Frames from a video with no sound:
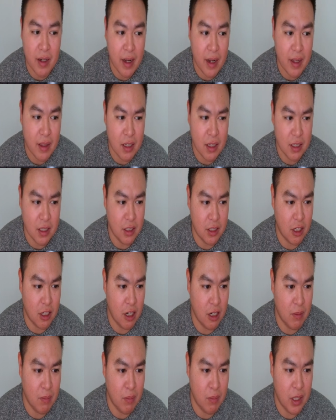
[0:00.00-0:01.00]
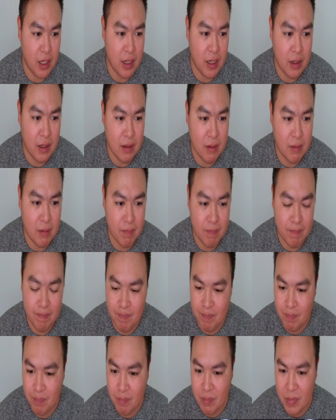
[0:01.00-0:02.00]
And this is going to be
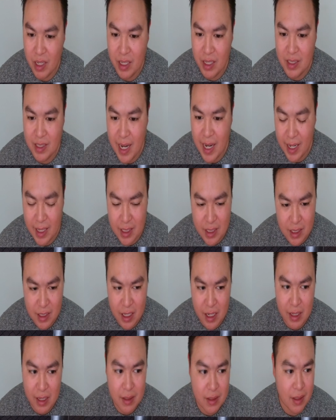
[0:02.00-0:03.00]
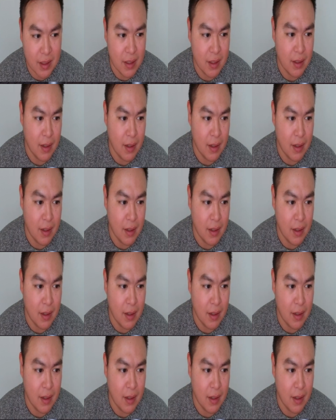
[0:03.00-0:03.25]
his second stint.